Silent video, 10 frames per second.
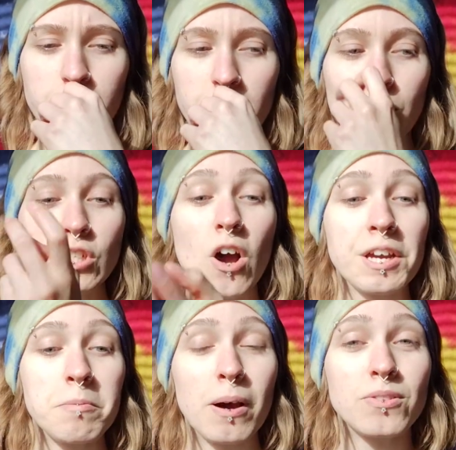if we're
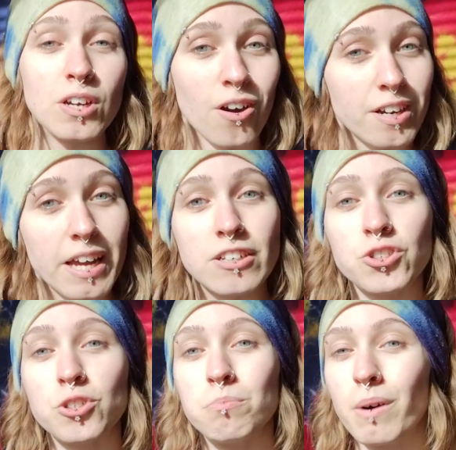talking about the
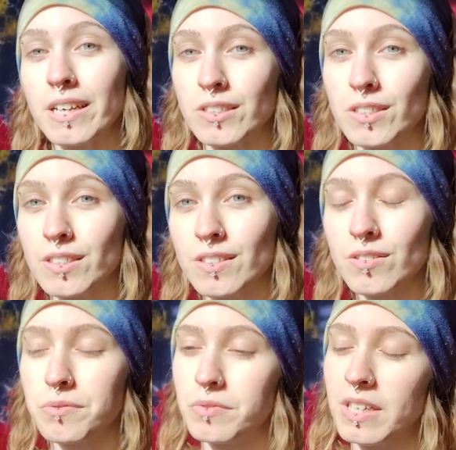Archangel Michael,
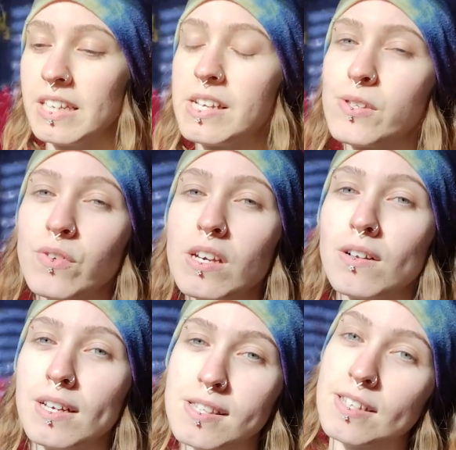right? His
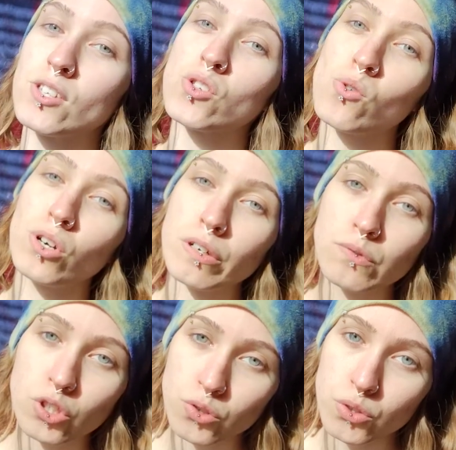vehicle is the sword
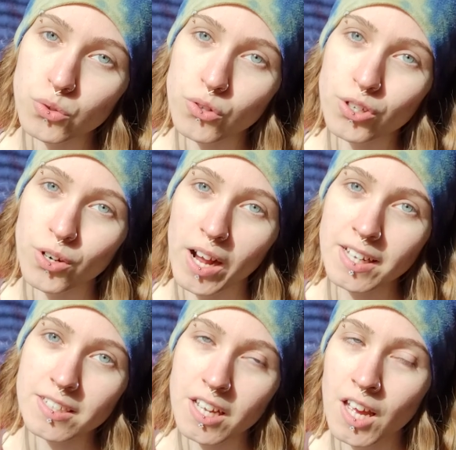of truth,
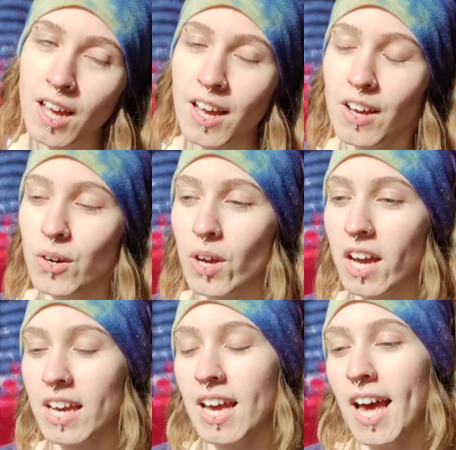correct?
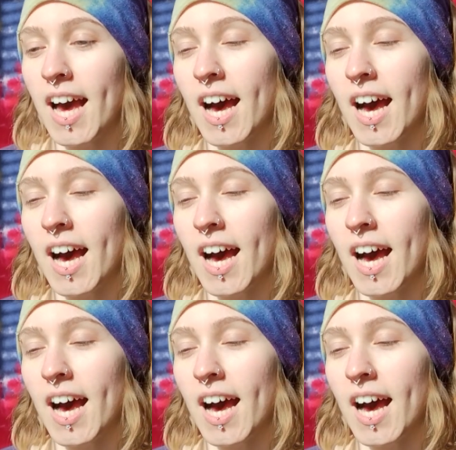Okay.